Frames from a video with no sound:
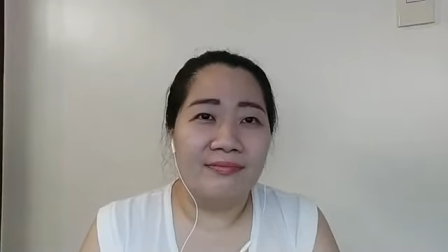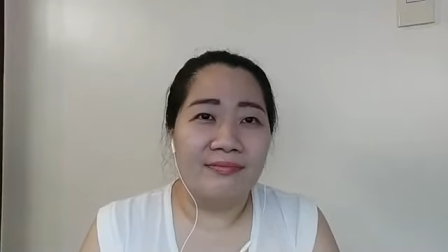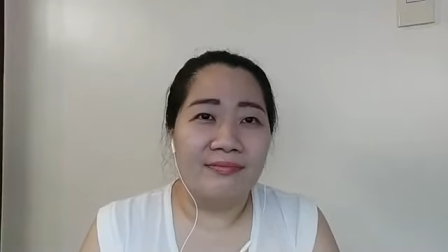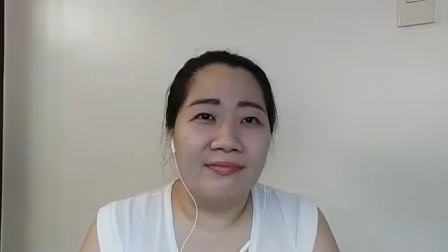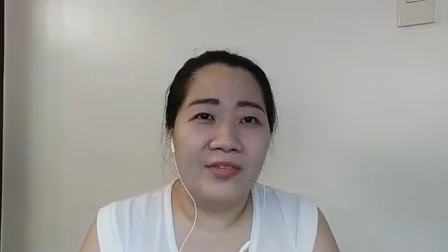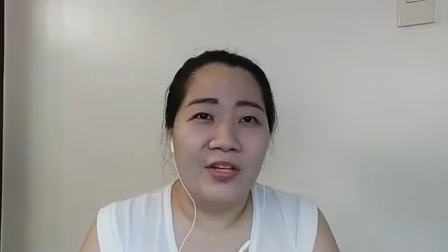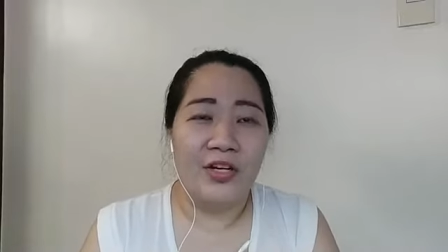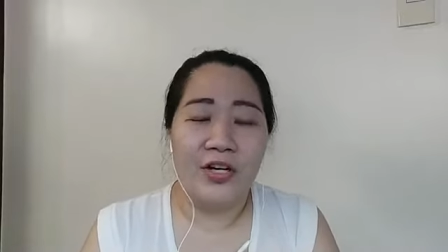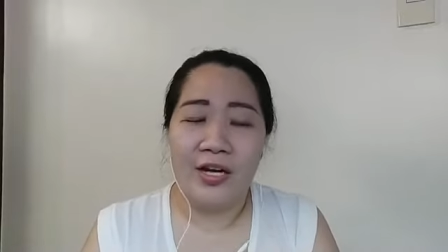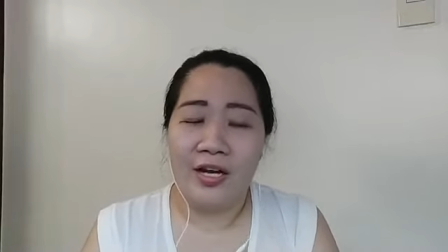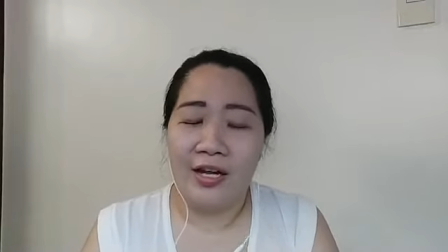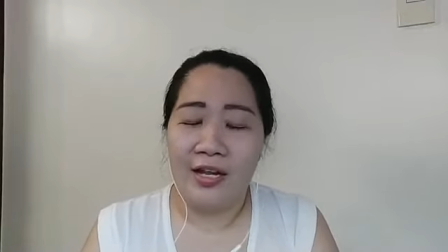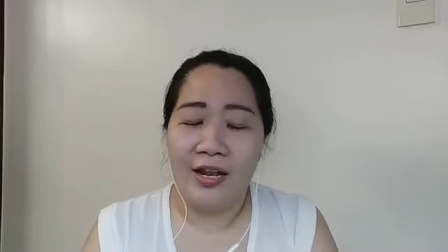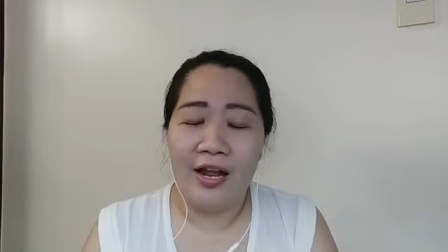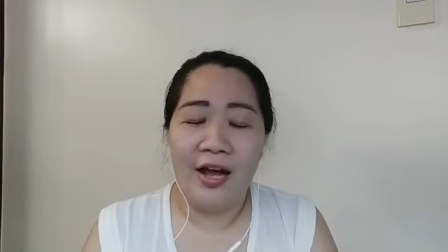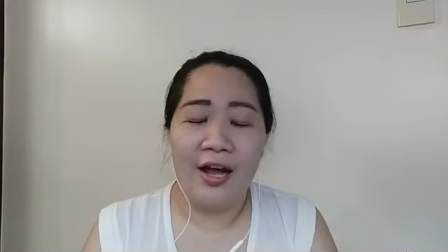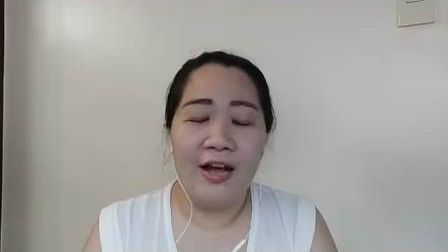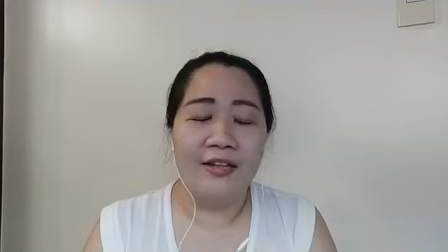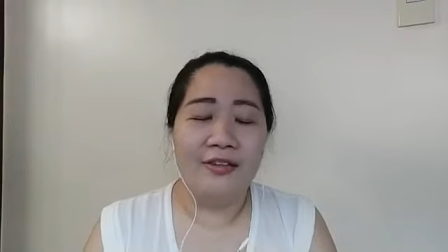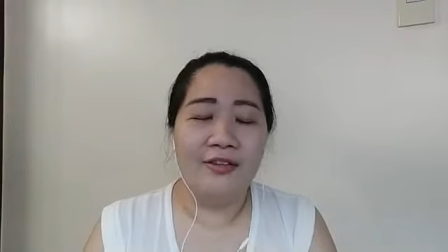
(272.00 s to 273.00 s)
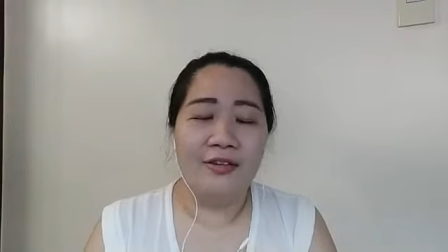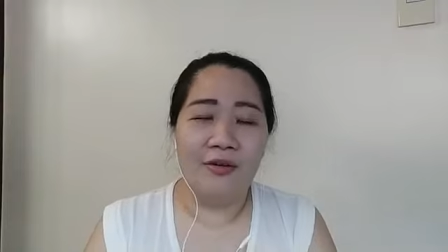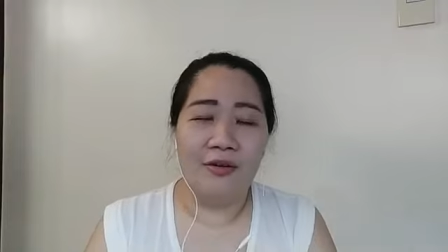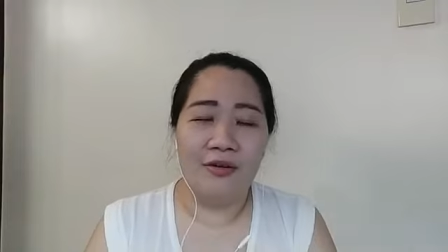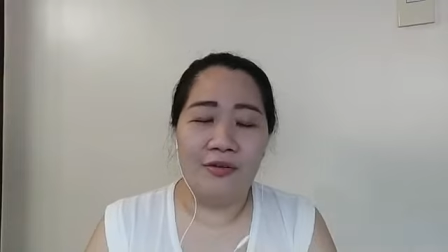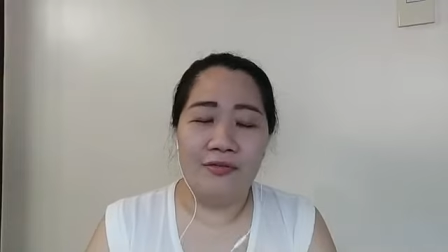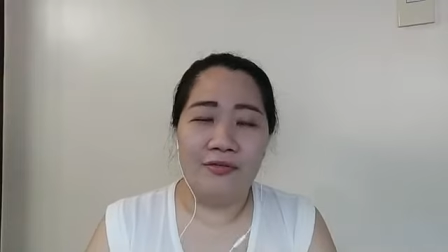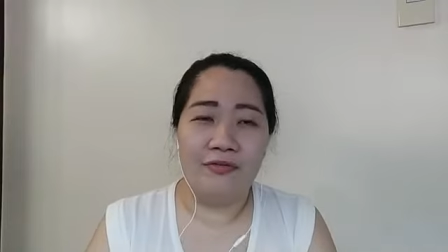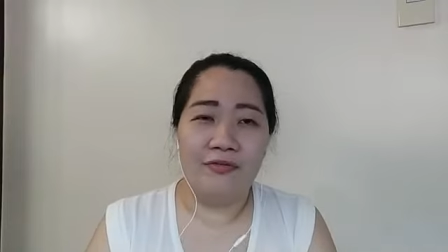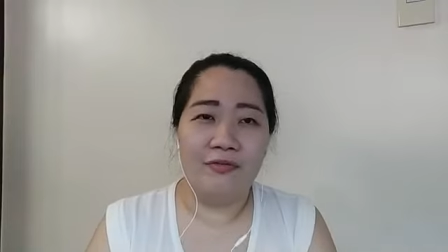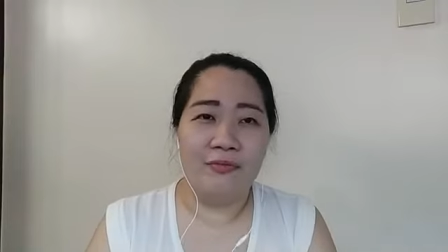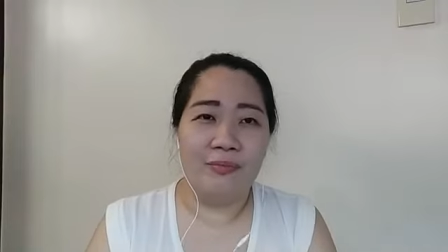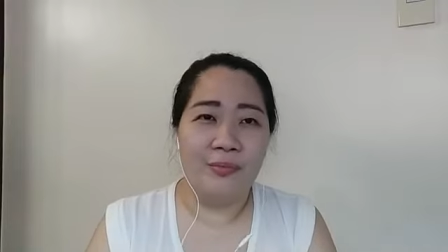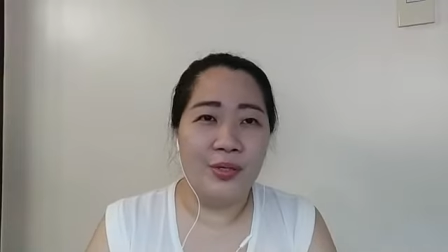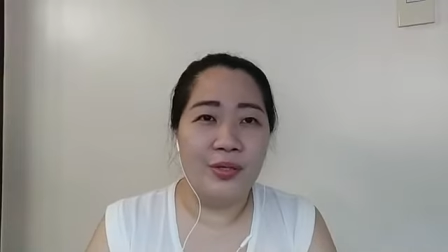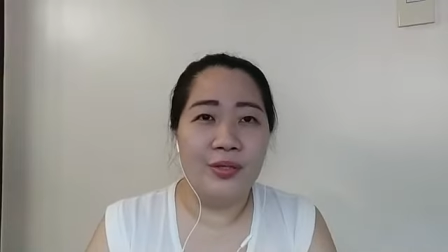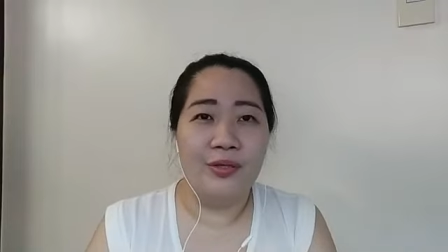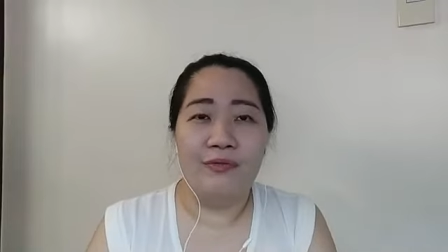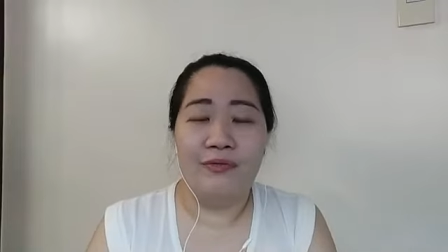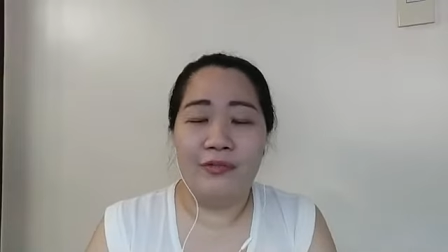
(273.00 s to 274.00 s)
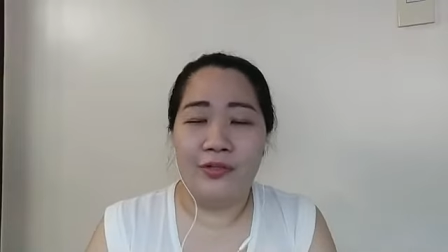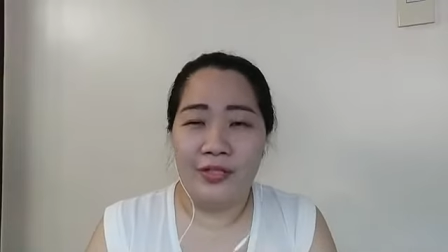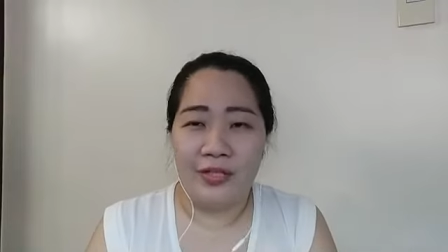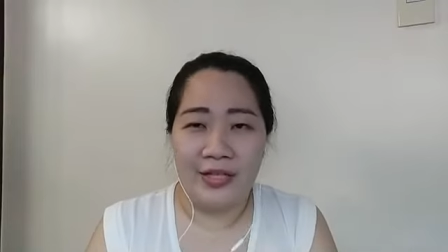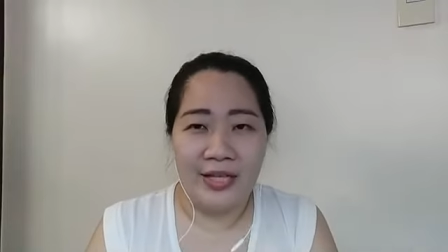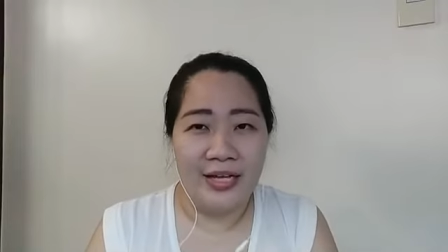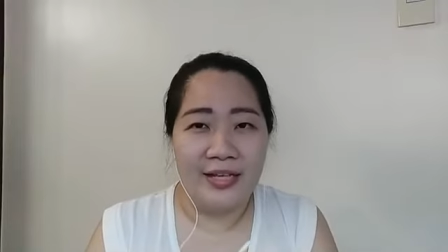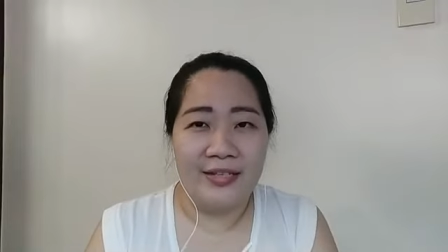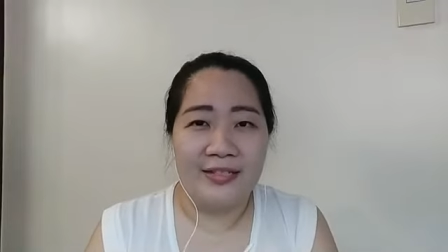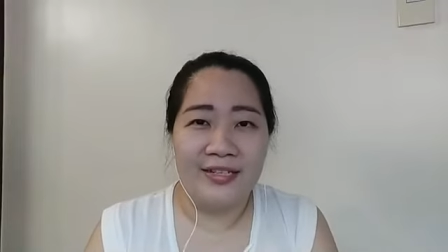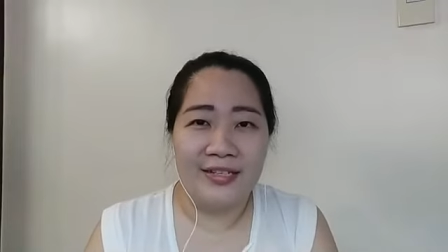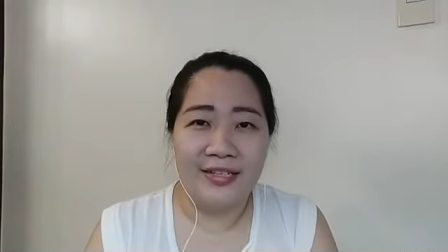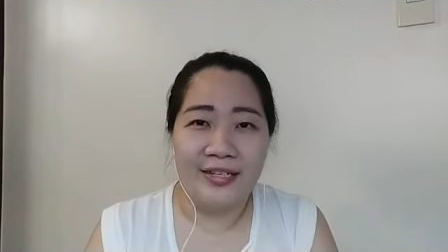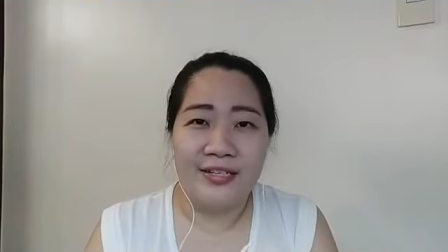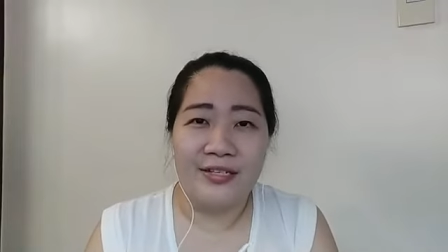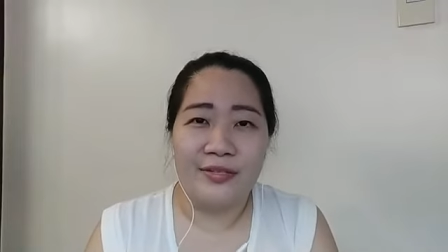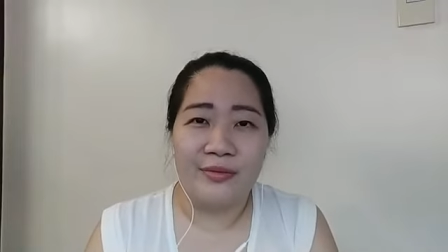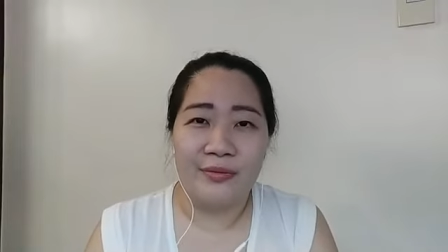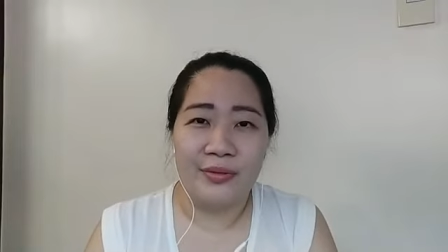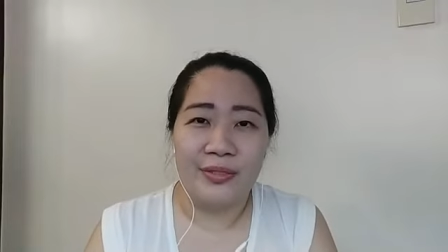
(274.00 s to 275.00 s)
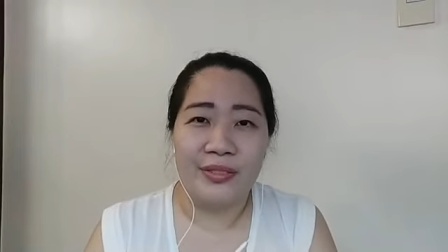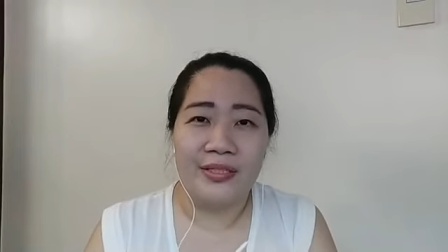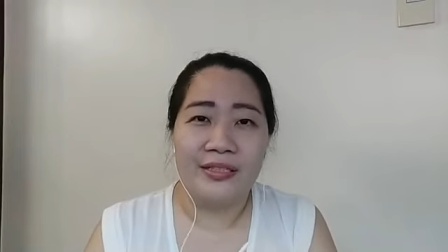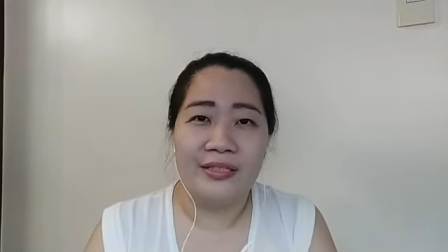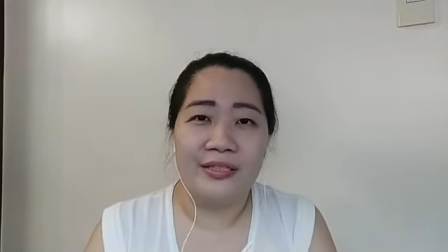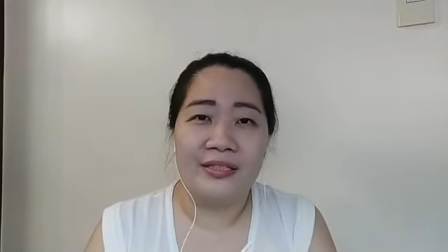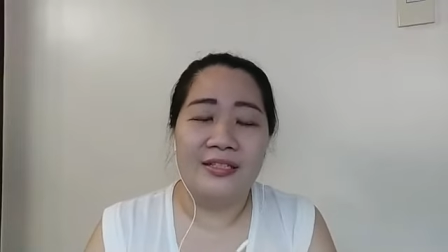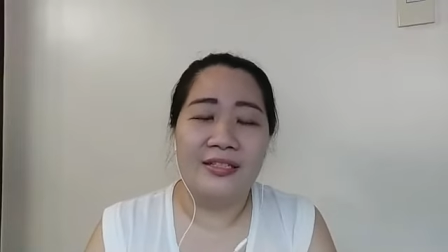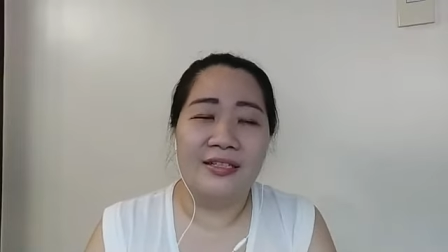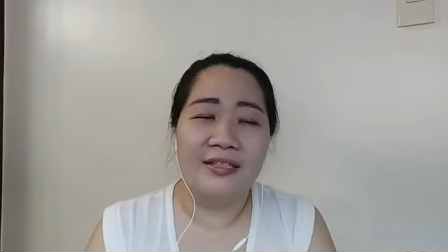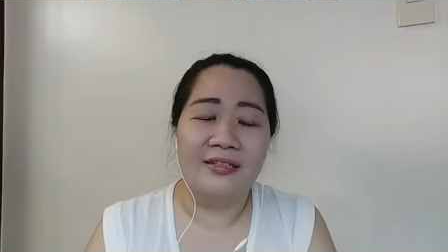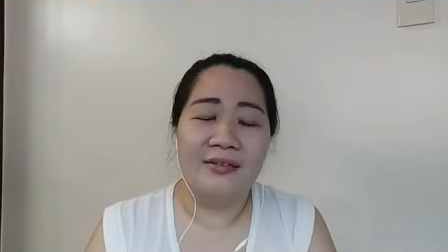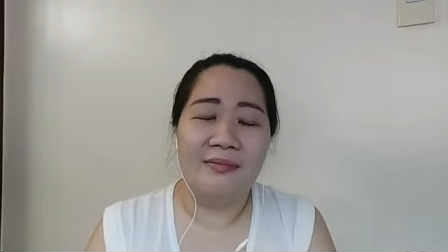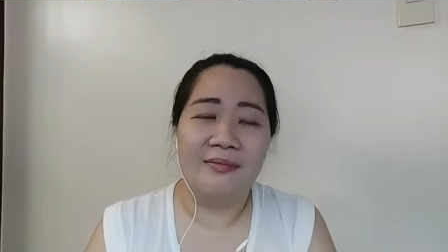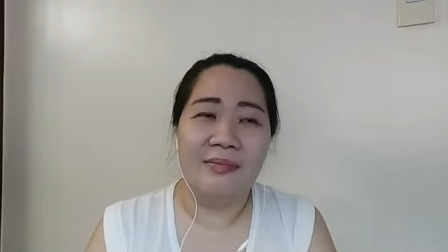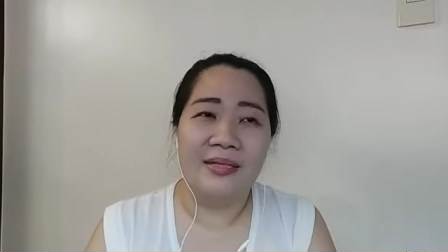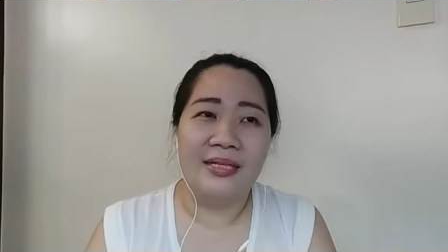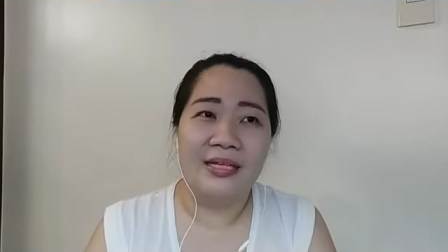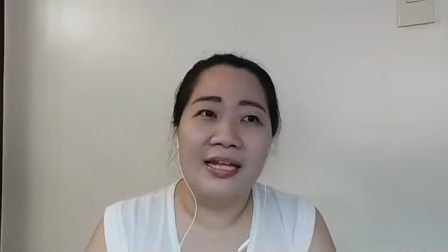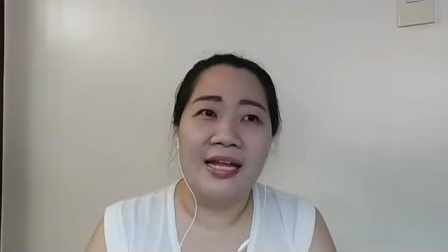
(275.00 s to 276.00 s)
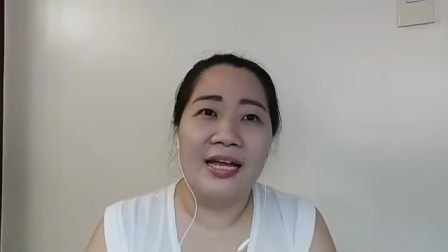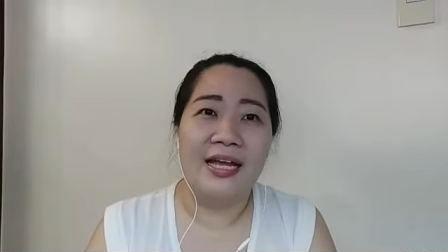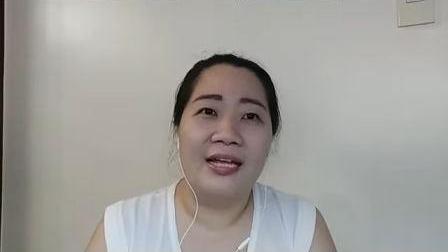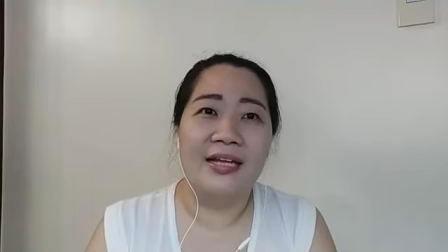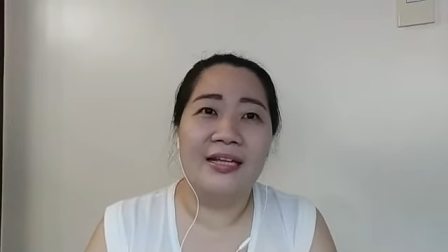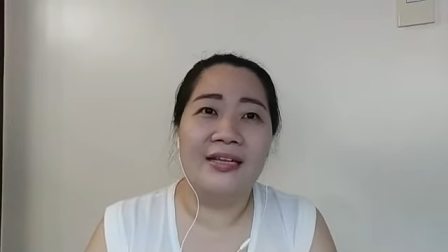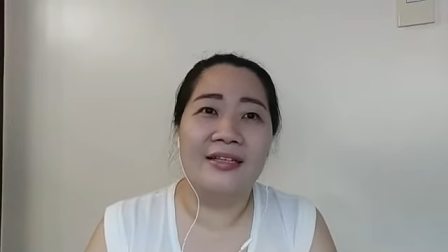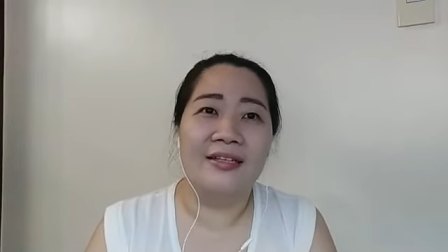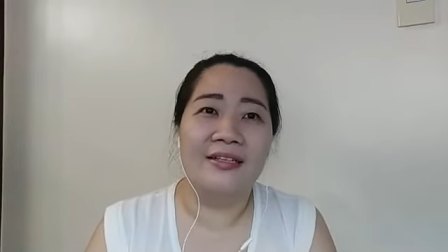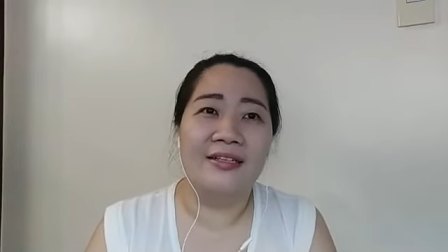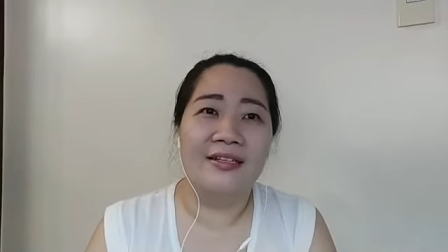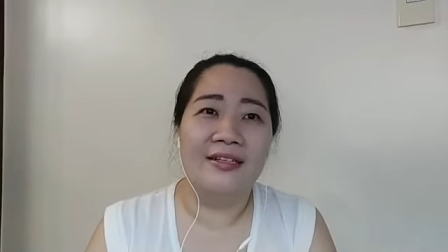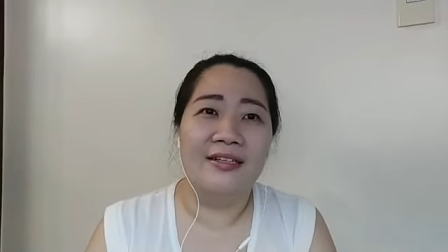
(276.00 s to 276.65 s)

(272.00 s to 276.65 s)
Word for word: there are a lot of beautiful things in this world, but then